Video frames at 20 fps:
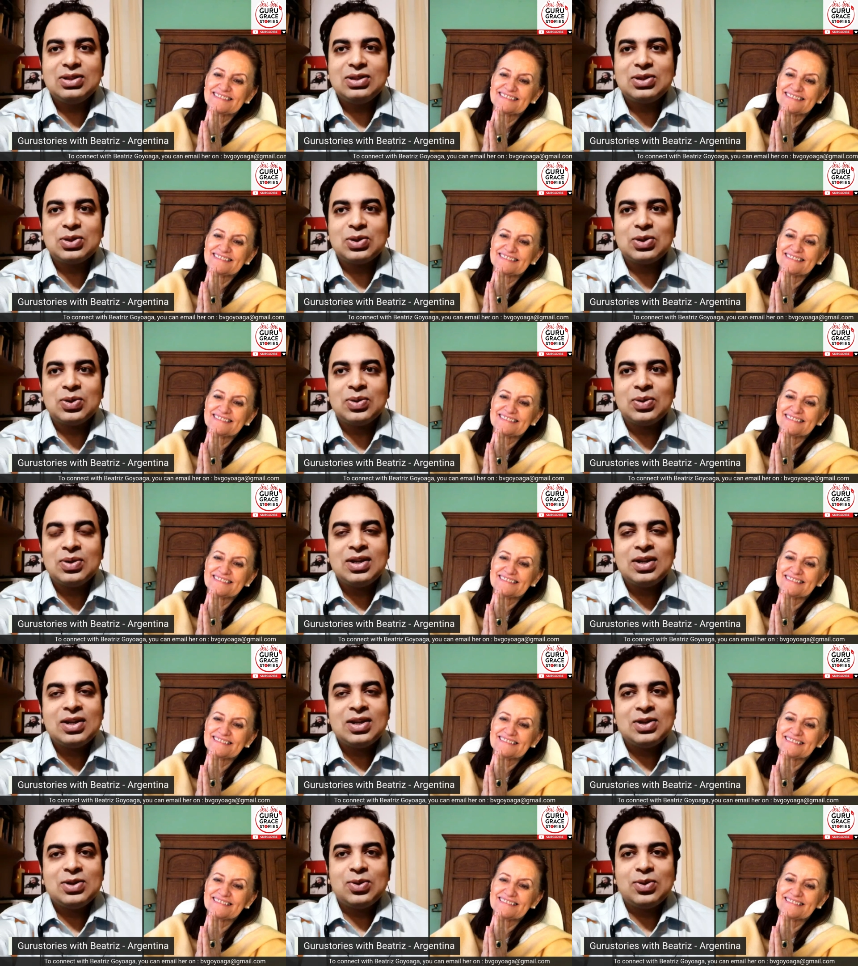Speaker 1: So
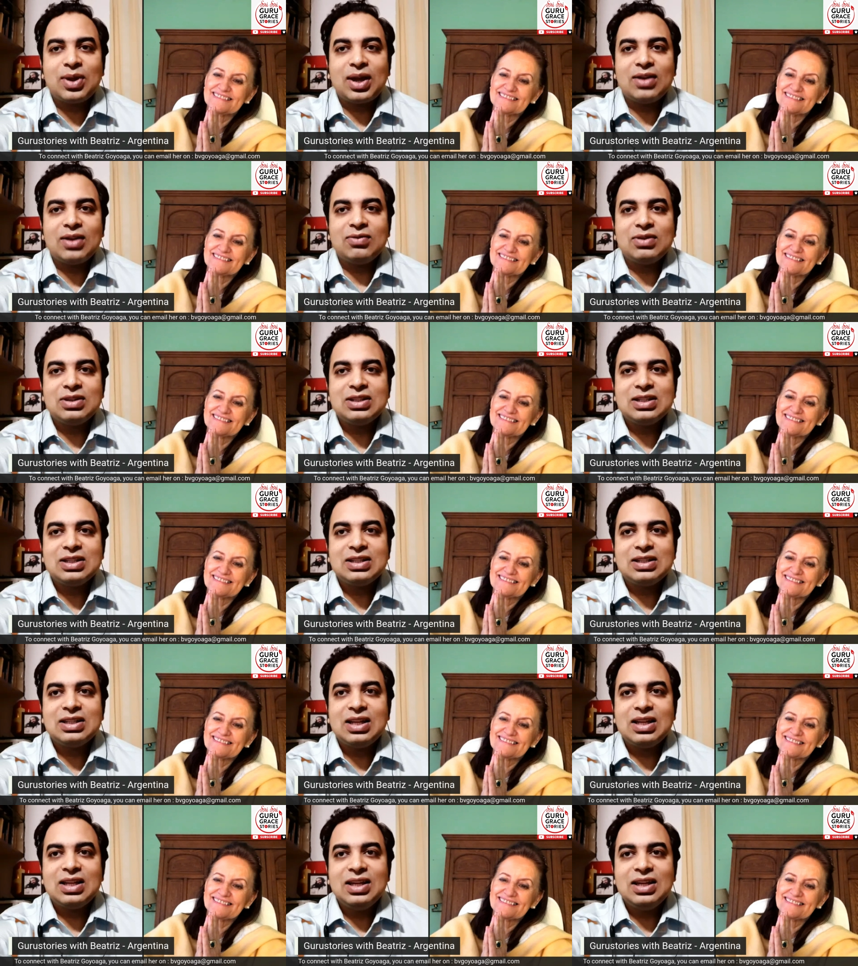you can visit the
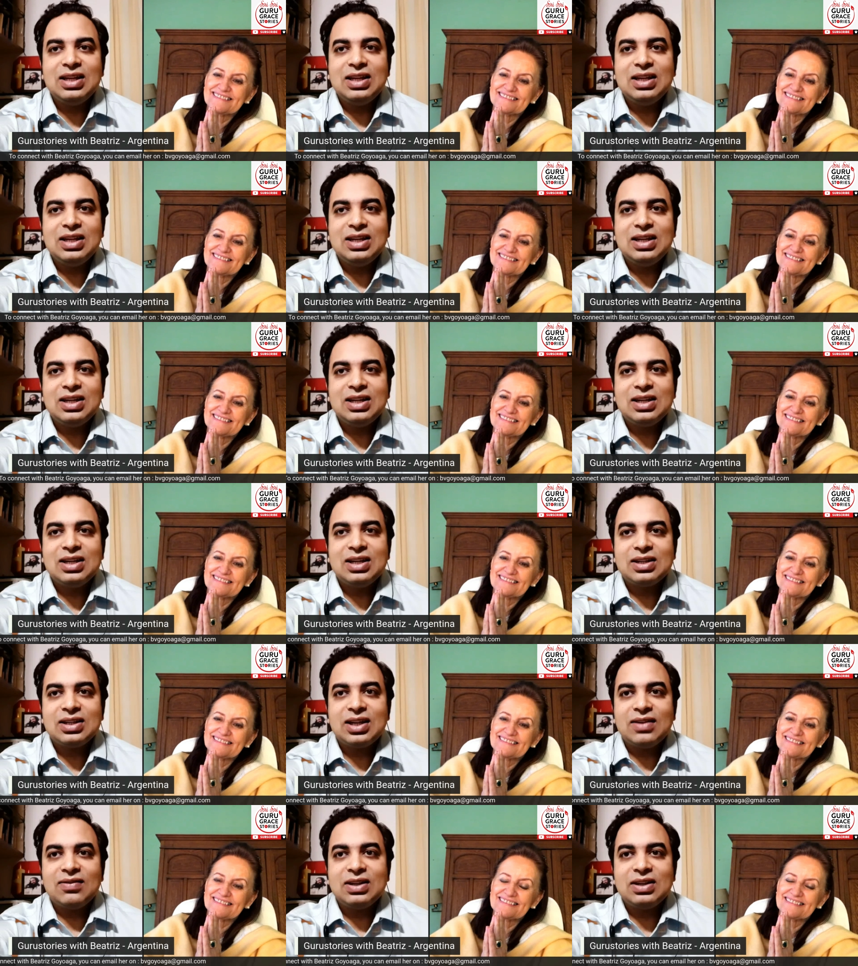link
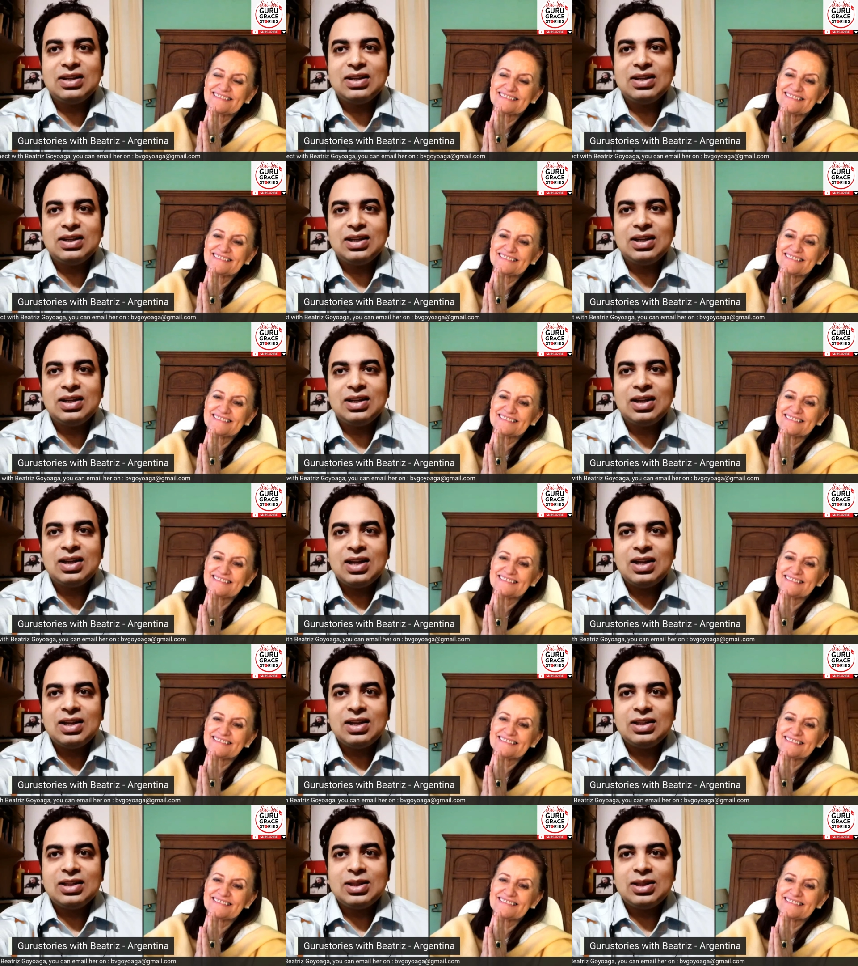given
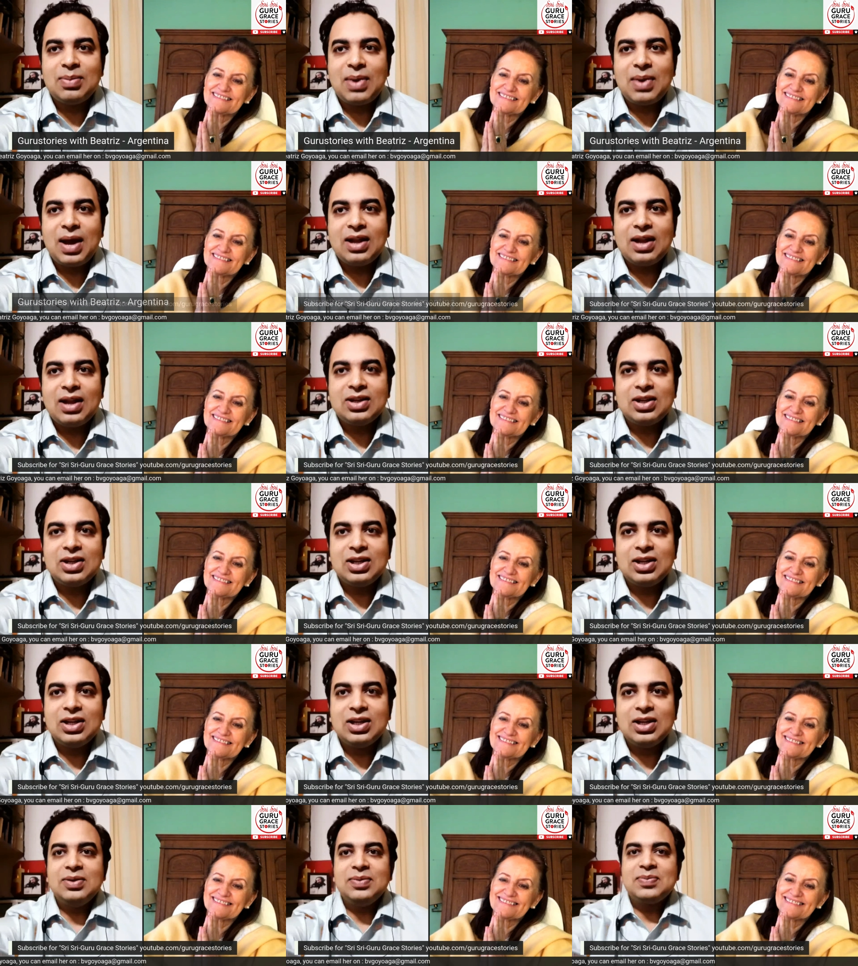in the banner
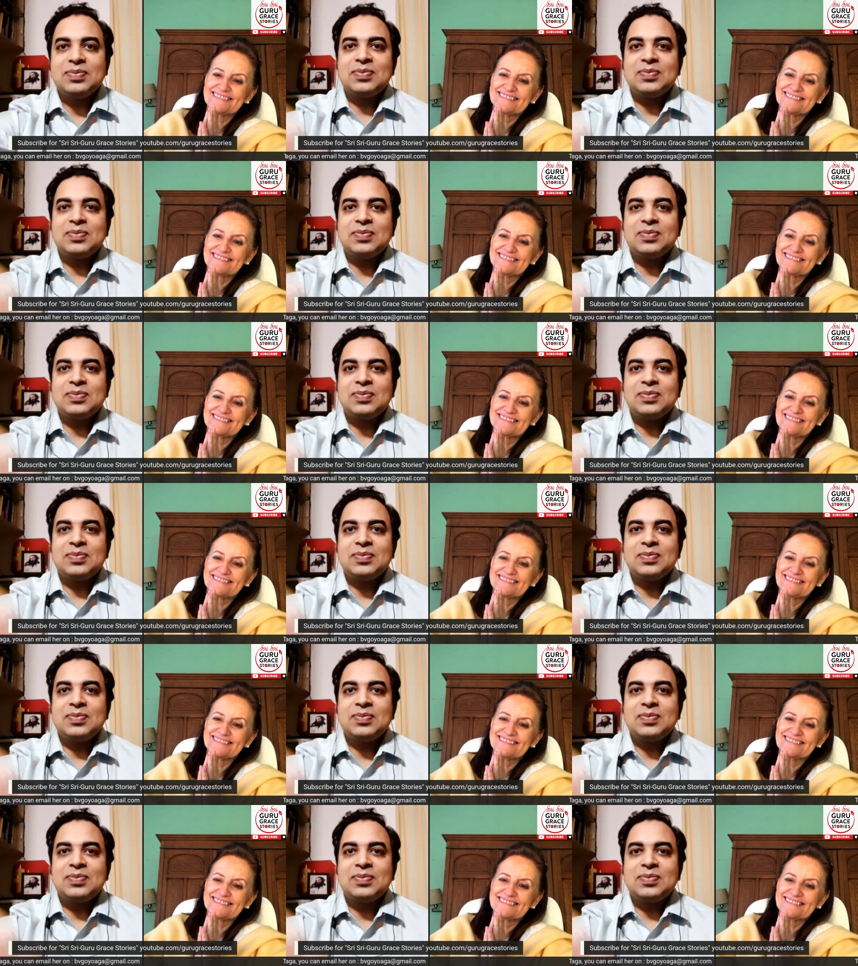here.